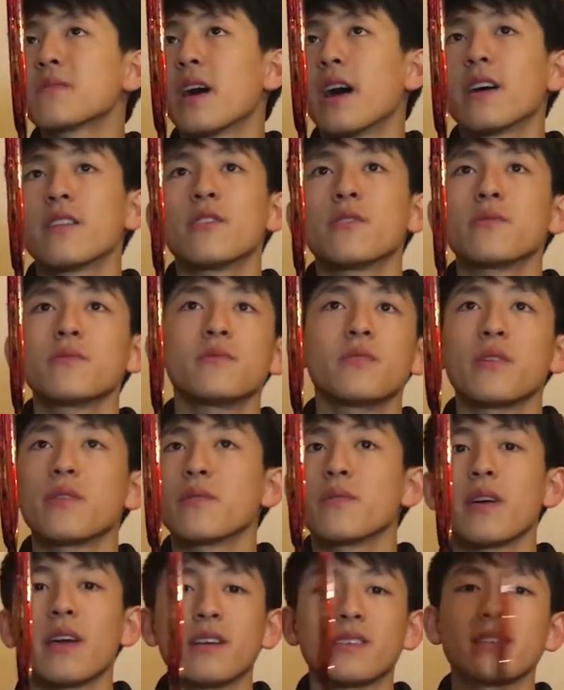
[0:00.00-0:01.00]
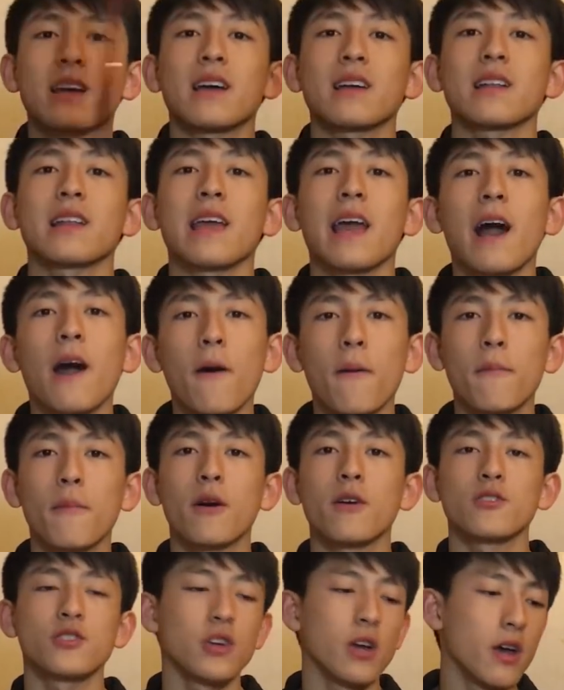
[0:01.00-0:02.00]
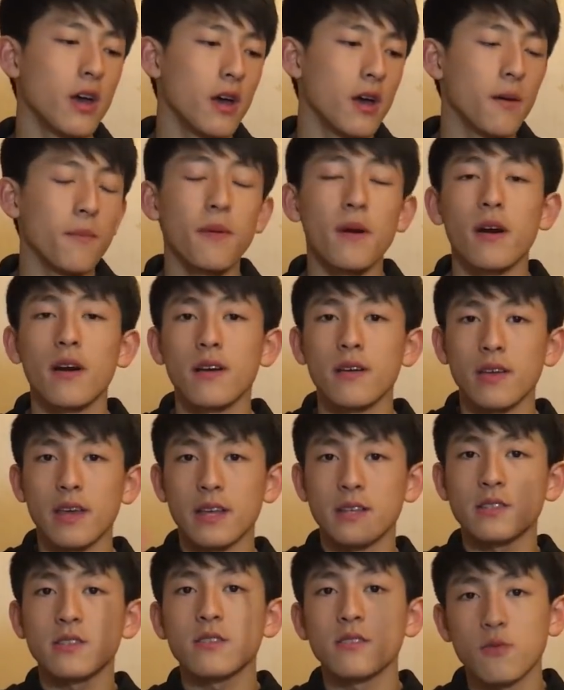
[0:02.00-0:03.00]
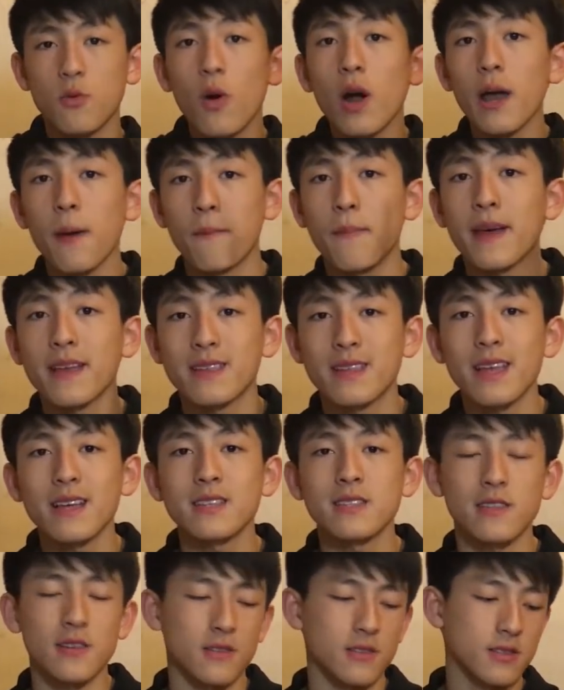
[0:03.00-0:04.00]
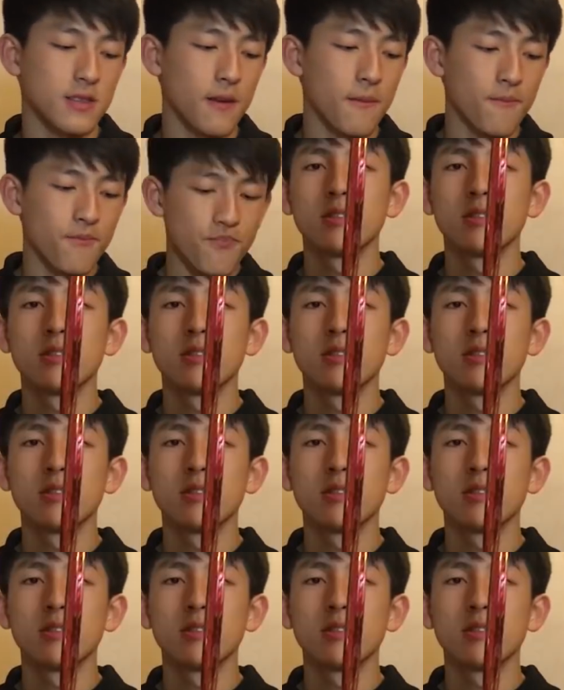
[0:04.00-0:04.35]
I don't know exactly how much, but it's quite a big distance.